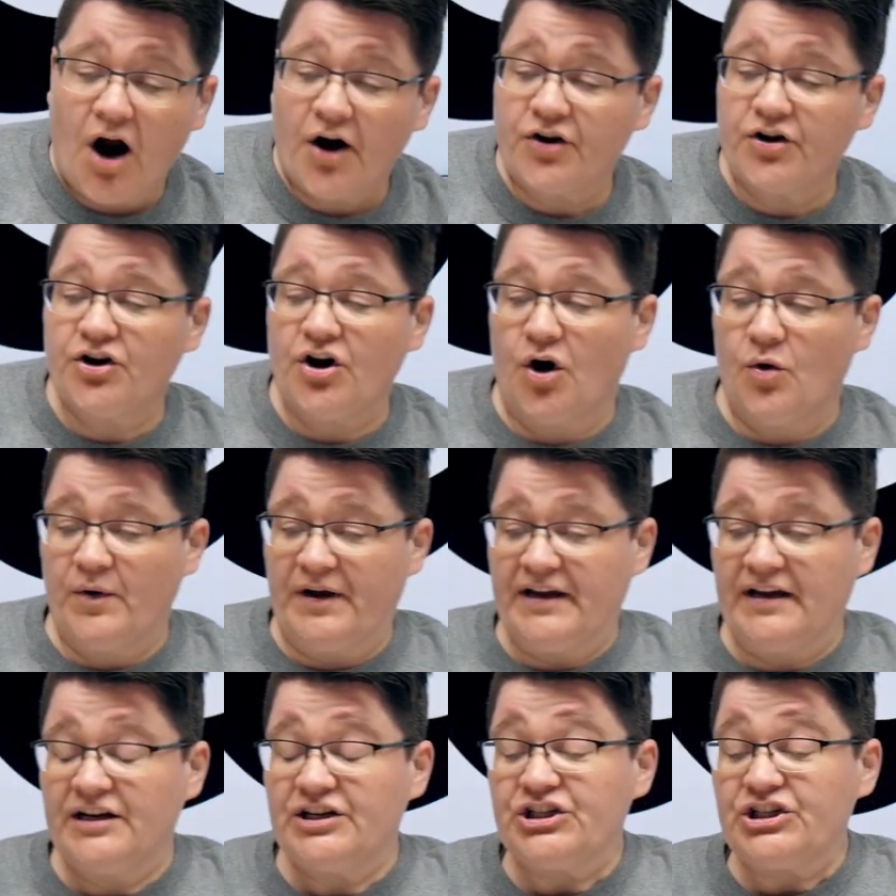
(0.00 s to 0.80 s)
are
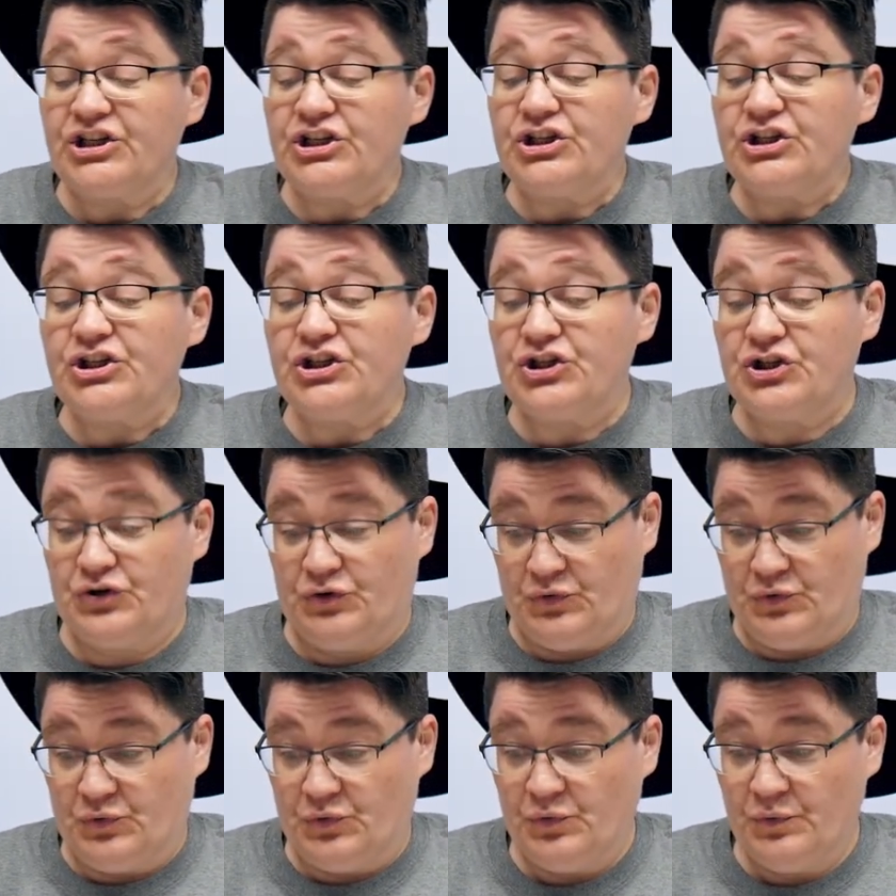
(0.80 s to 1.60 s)
going to
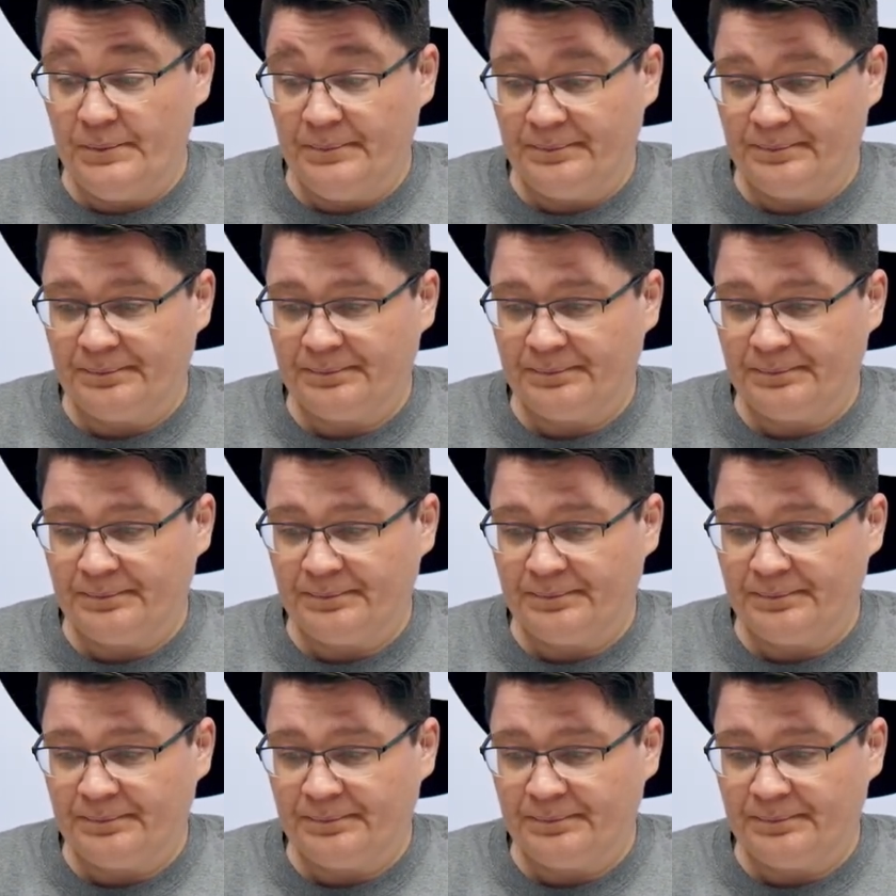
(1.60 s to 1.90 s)
do